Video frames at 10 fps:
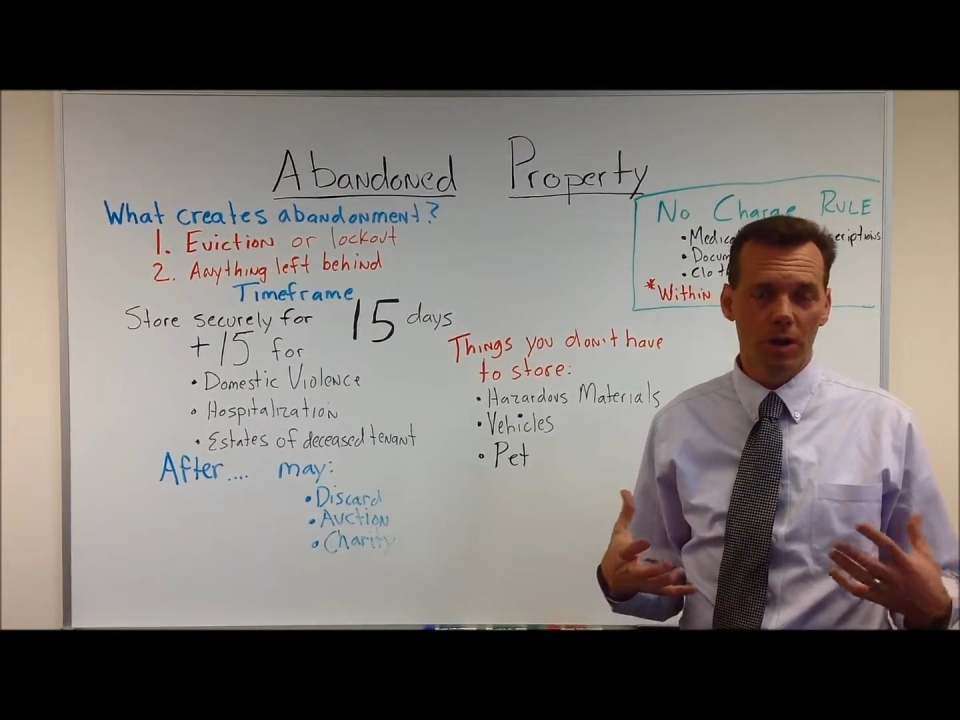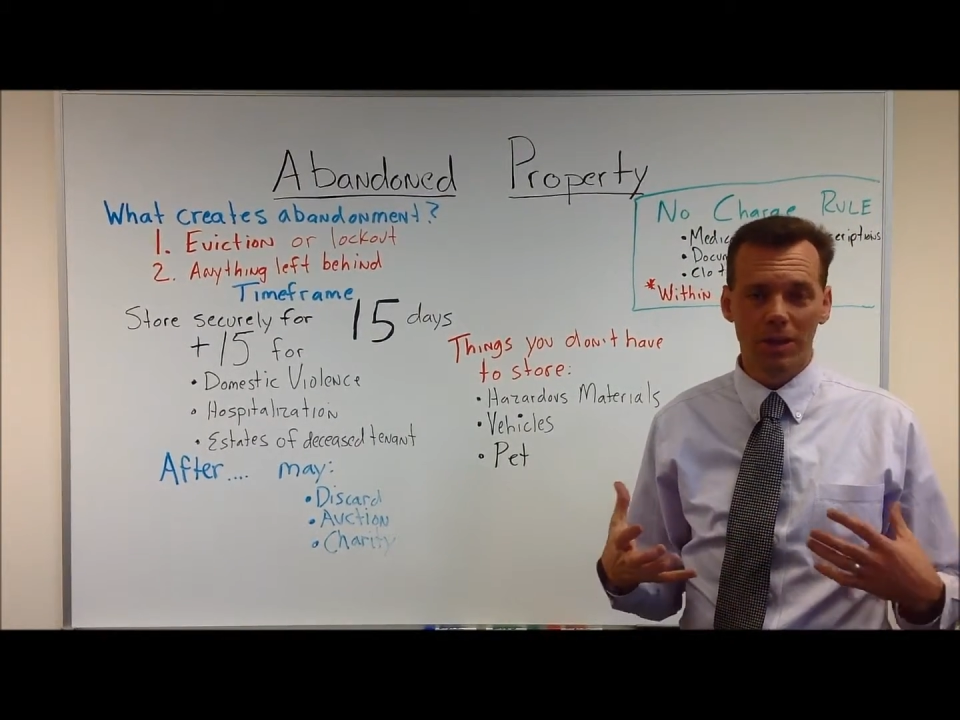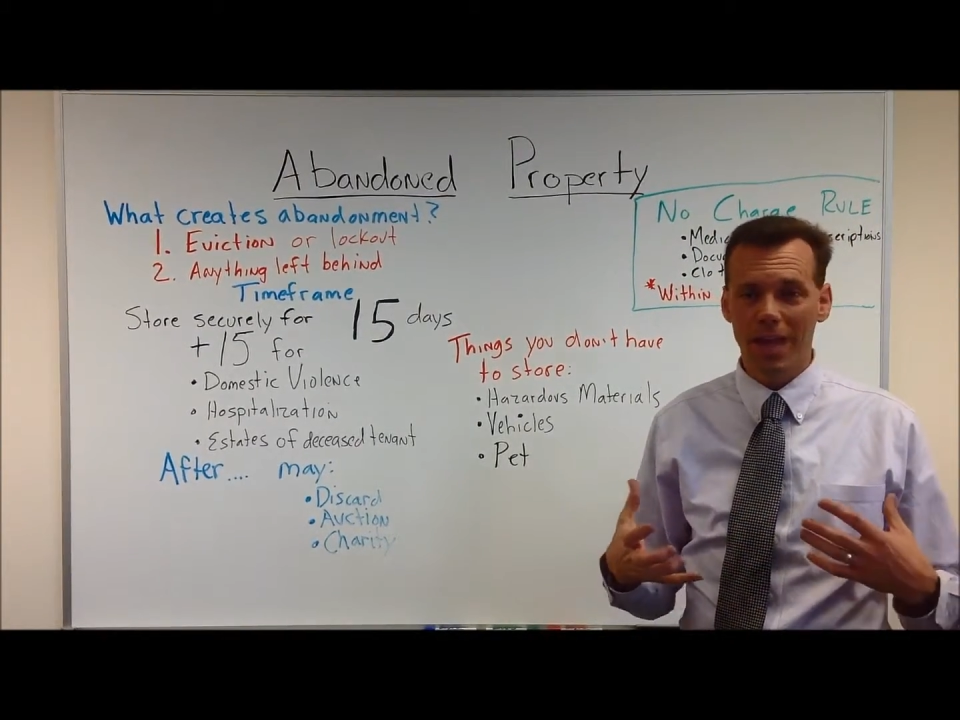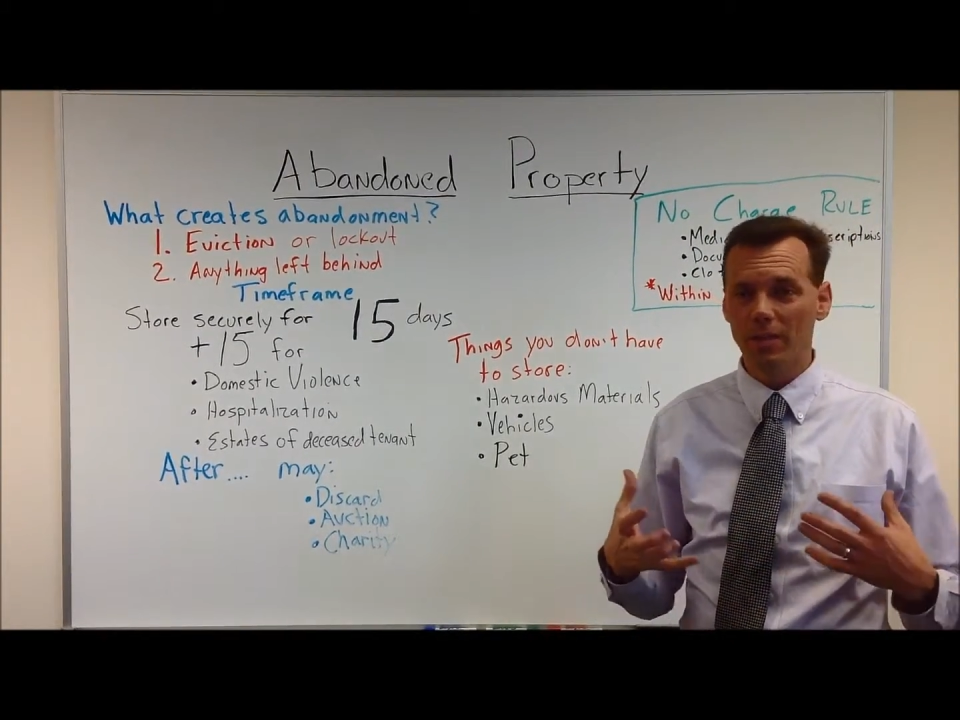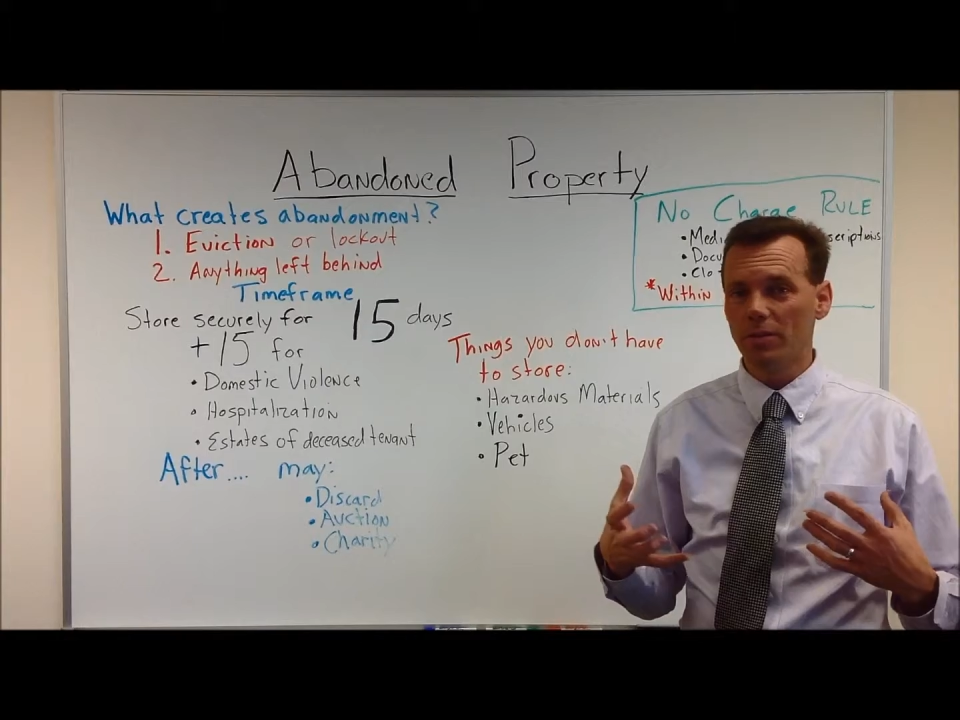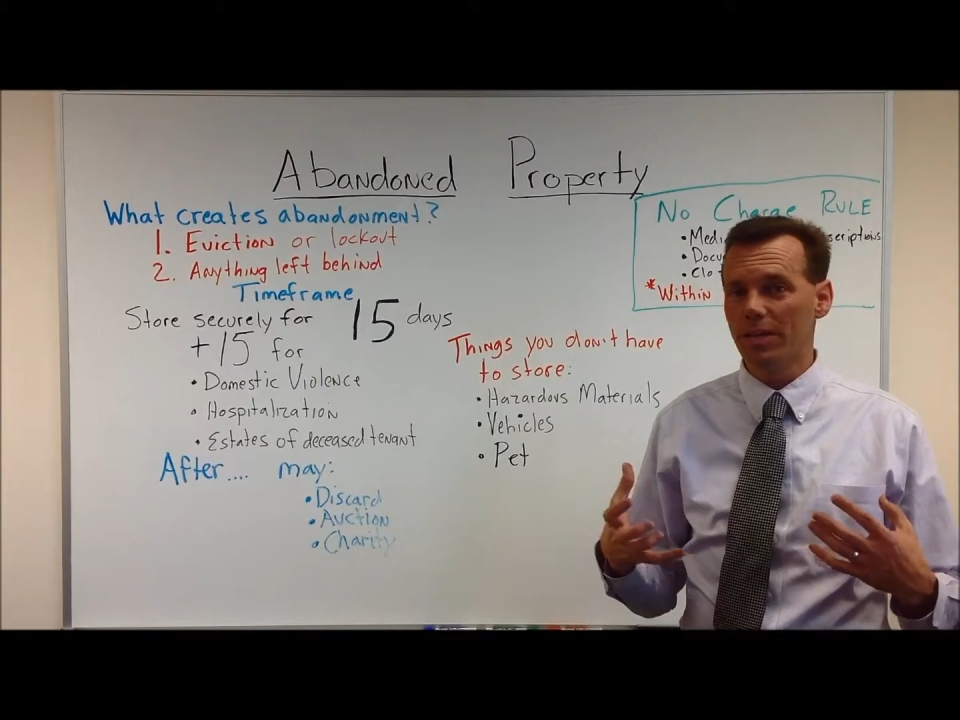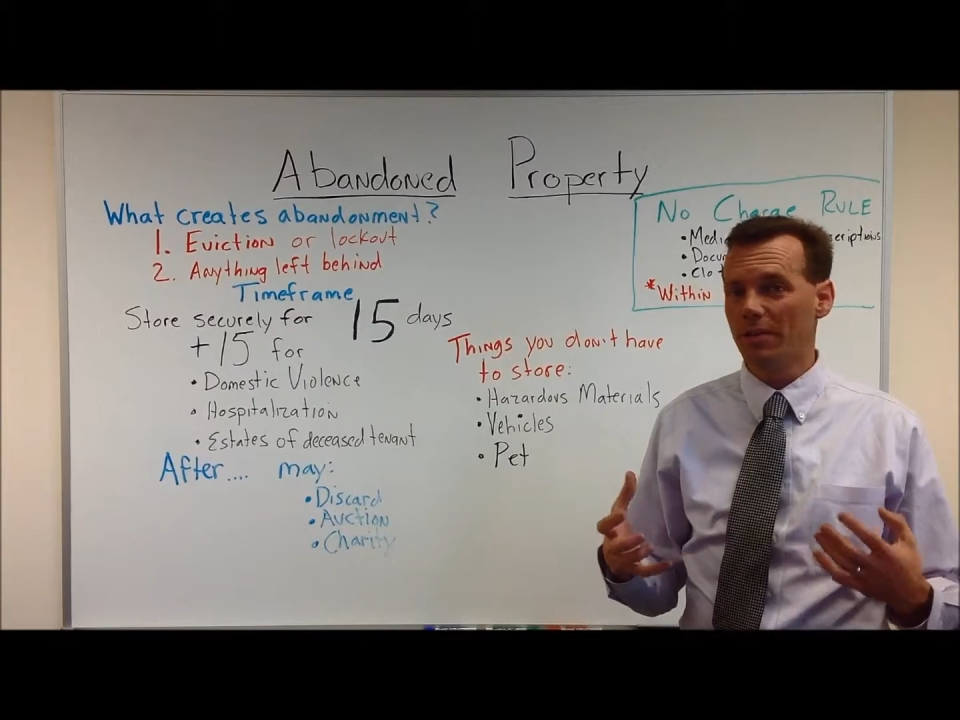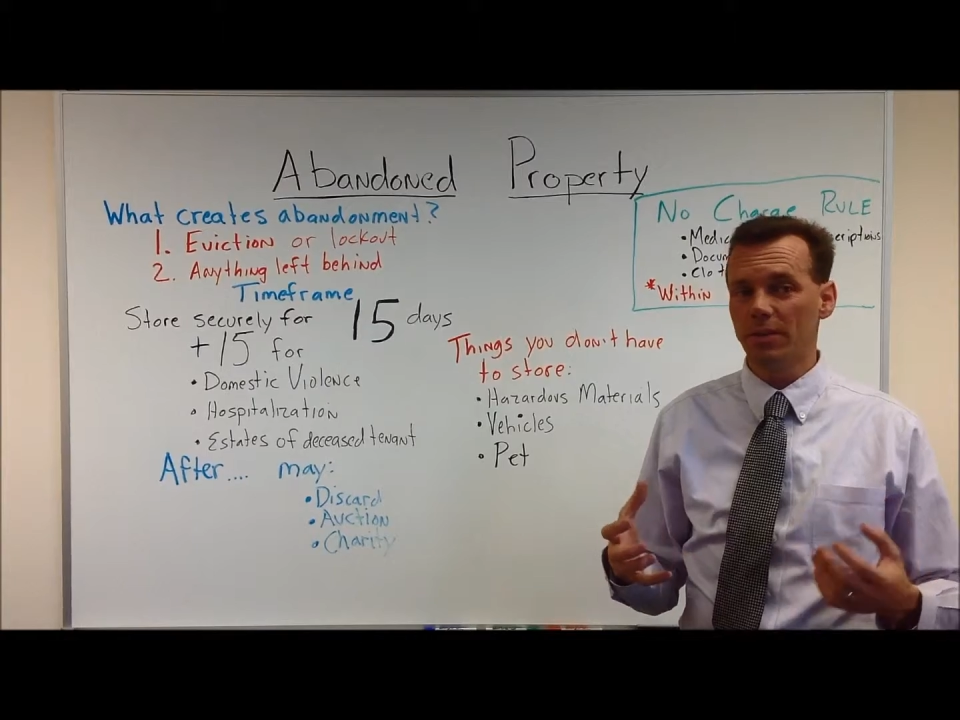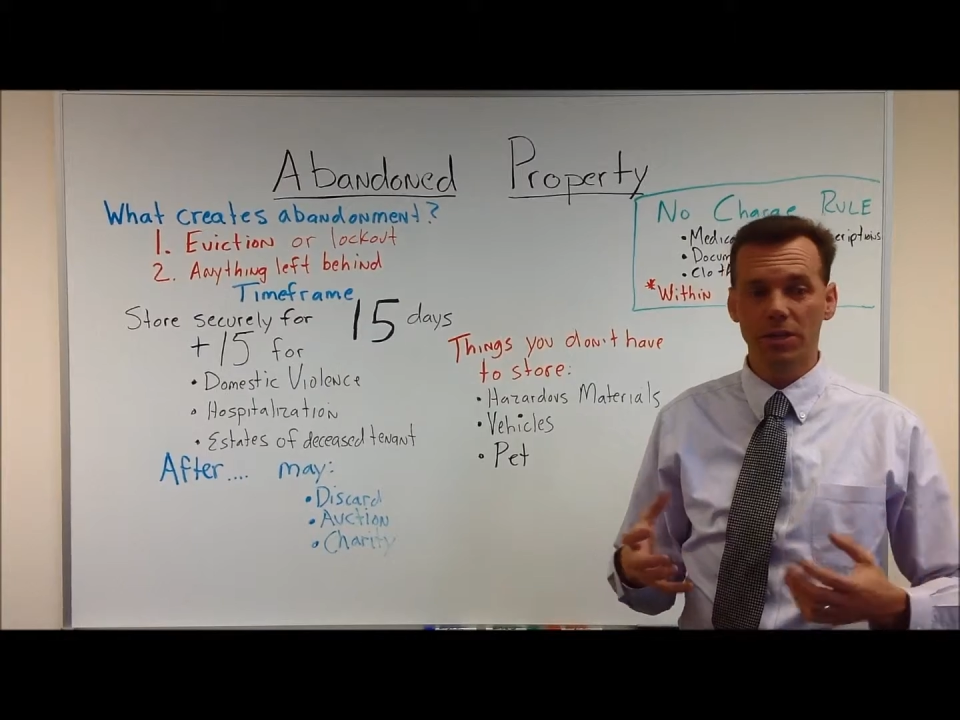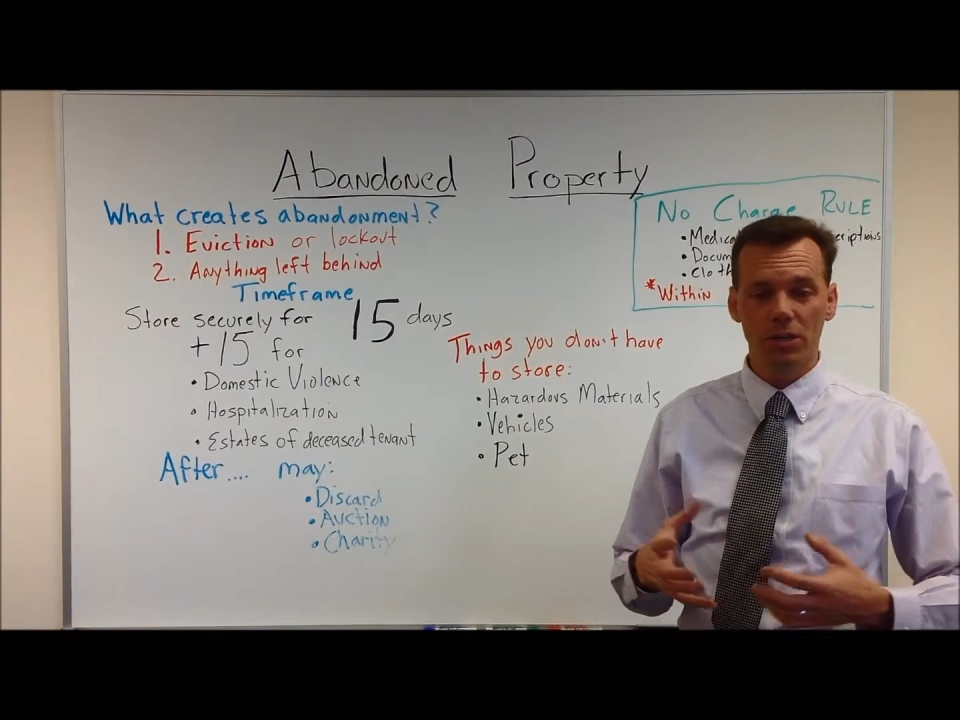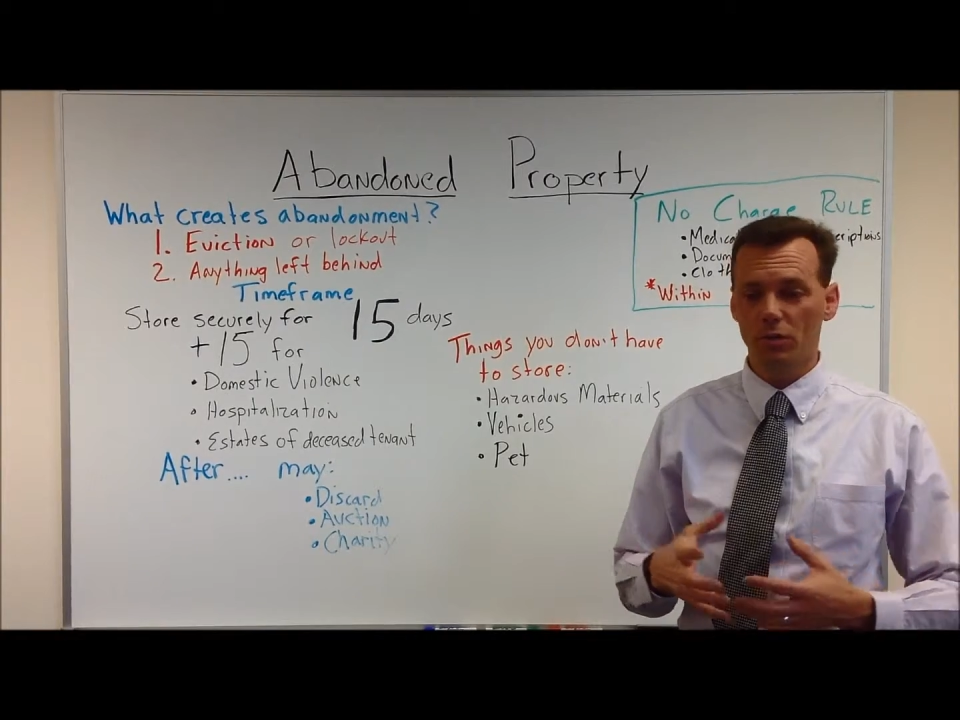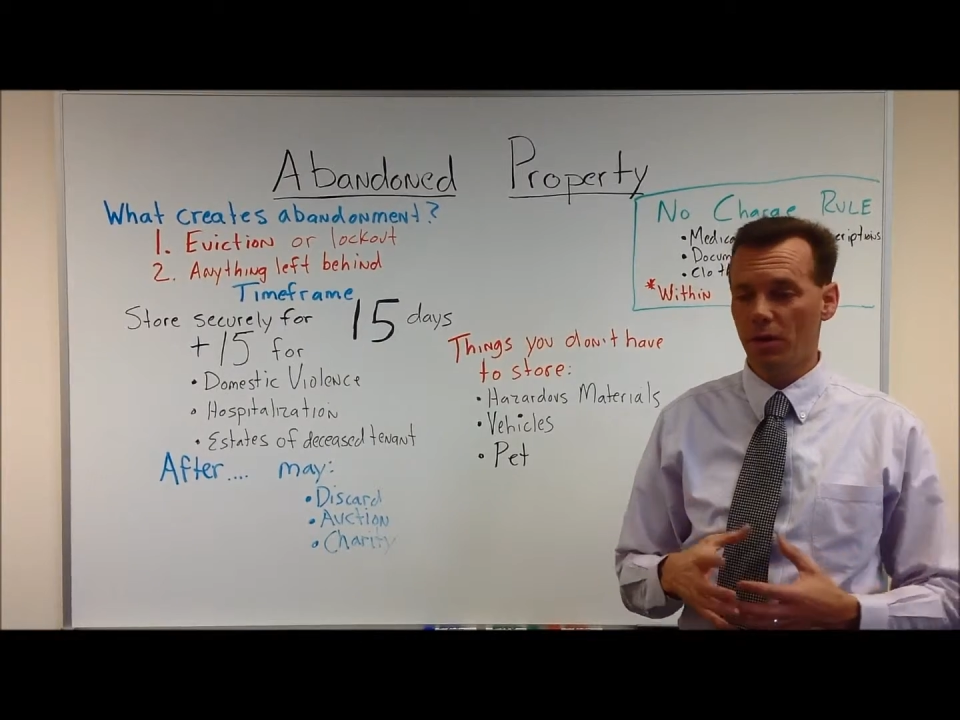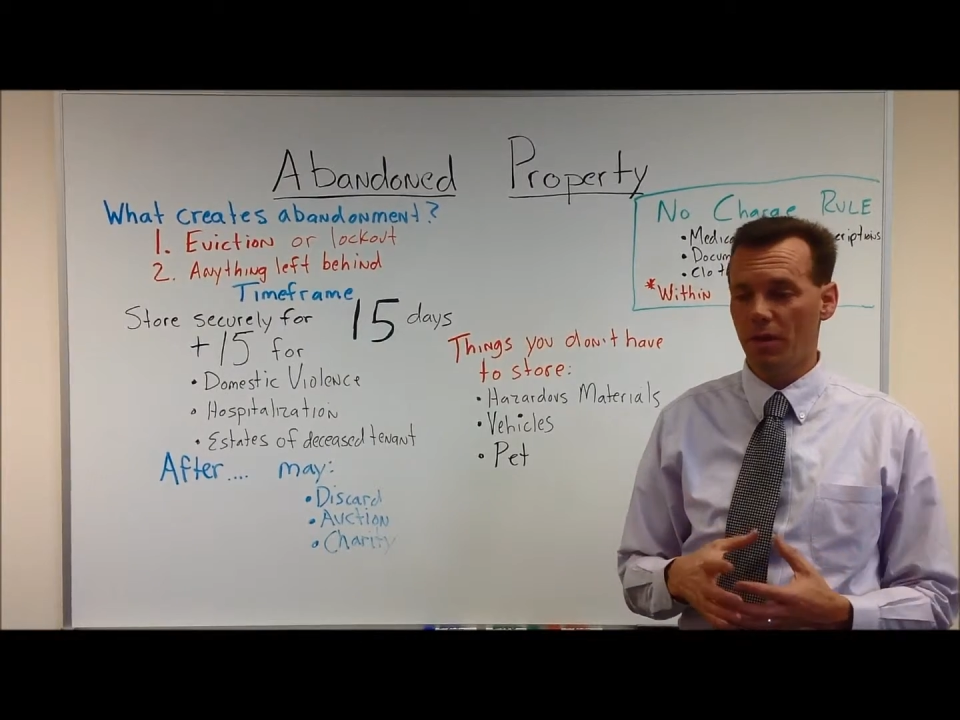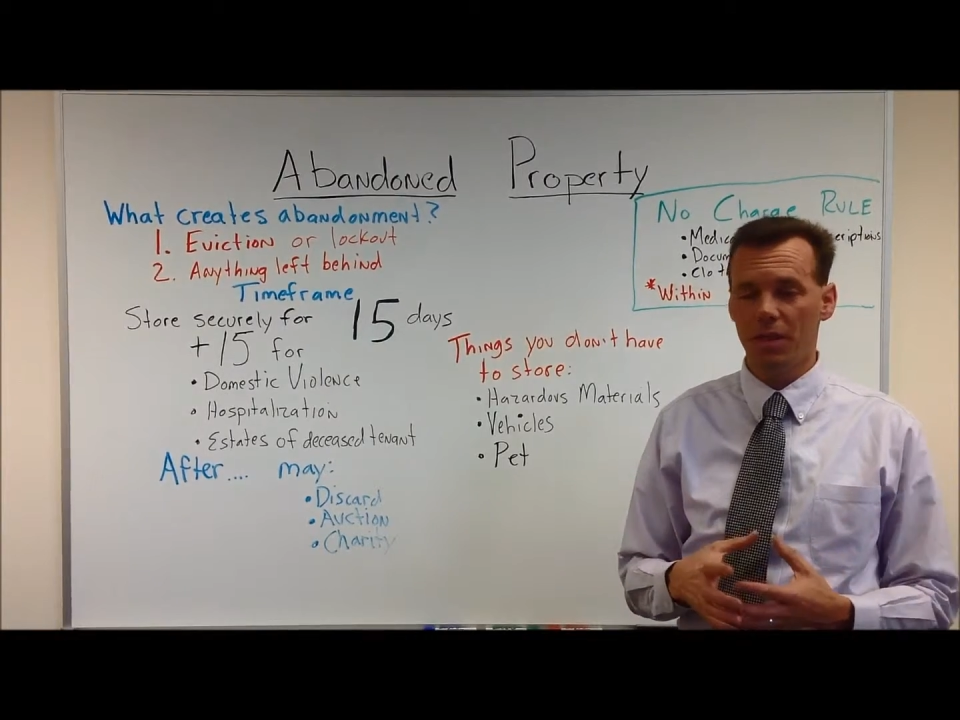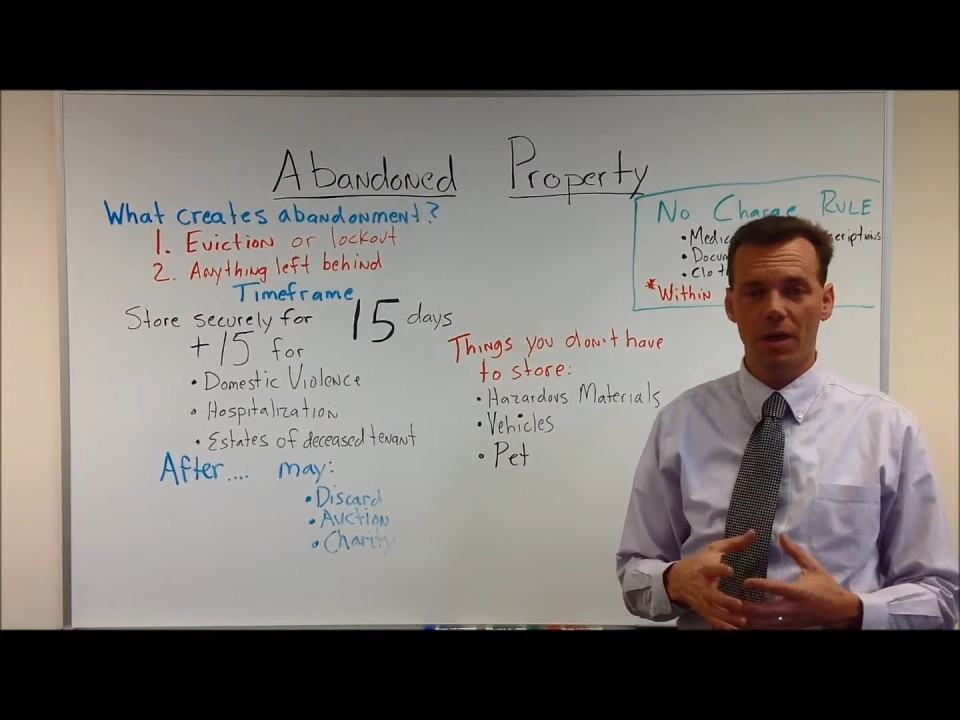landlords to have to deal with